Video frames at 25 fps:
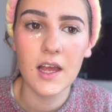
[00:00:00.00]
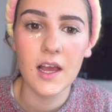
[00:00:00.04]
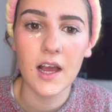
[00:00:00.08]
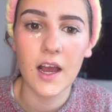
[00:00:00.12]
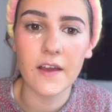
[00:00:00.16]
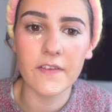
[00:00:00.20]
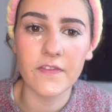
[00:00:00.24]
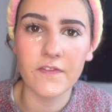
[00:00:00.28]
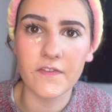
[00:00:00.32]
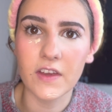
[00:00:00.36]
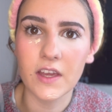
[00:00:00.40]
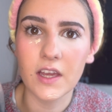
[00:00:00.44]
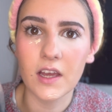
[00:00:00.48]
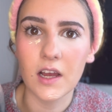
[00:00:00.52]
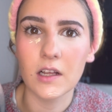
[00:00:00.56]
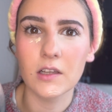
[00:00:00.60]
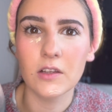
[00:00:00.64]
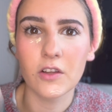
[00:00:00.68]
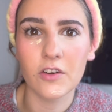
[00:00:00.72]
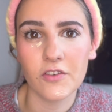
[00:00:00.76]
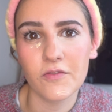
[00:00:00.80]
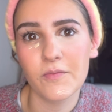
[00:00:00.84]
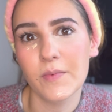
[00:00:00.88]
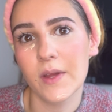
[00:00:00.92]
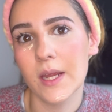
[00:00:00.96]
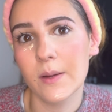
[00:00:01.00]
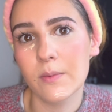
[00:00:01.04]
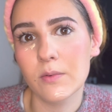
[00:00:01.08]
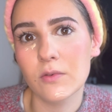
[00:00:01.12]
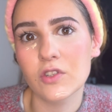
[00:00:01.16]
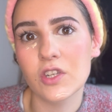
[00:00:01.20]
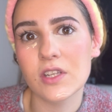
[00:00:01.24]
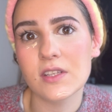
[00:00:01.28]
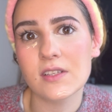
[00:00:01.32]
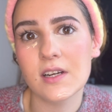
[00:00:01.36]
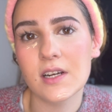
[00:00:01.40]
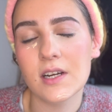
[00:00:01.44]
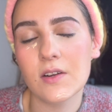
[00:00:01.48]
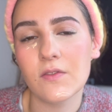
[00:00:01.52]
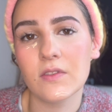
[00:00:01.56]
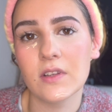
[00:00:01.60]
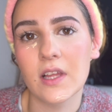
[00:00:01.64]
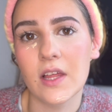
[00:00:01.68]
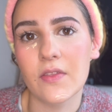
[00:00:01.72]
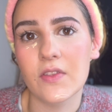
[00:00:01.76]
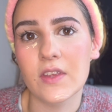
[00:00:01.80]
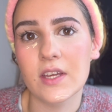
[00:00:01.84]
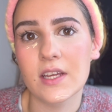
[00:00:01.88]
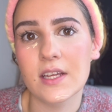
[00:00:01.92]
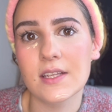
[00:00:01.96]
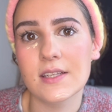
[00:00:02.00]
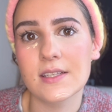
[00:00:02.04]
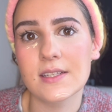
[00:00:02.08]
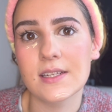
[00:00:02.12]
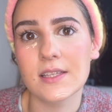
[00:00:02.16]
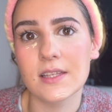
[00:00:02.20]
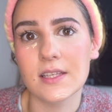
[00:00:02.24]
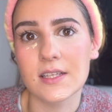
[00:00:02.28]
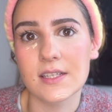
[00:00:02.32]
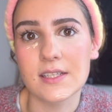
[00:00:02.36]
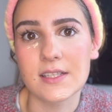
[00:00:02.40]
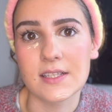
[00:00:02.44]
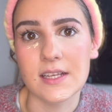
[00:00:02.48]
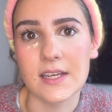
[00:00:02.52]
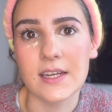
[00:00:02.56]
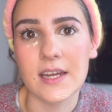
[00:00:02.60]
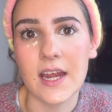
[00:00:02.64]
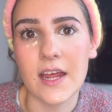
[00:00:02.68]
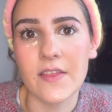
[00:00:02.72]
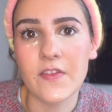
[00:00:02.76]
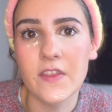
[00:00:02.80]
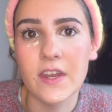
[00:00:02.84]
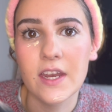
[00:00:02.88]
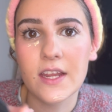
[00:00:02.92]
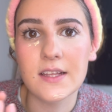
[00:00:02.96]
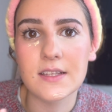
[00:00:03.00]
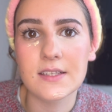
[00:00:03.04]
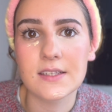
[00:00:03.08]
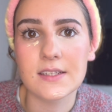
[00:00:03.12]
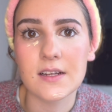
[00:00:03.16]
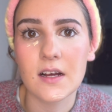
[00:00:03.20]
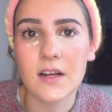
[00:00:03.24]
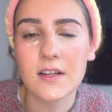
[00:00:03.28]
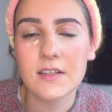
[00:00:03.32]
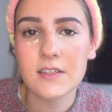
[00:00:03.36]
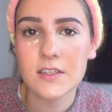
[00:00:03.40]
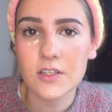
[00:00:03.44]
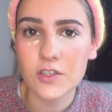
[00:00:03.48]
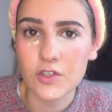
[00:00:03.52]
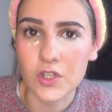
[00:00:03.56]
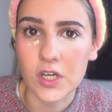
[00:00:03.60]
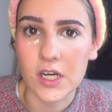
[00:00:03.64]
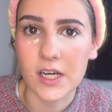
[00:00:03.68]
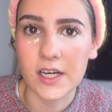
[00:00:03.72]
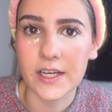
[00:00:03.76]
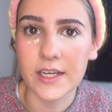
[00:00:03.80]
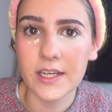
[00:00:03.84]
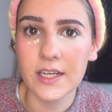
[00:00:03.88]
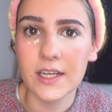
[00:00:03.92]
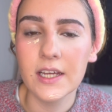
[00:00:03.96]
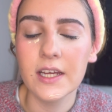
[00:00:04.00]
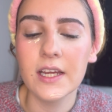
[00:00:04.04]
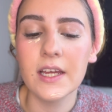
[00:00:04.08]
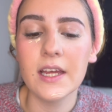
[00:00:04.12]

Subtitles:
I think a lot of people just kind of let the concealer sit and then it starts to dry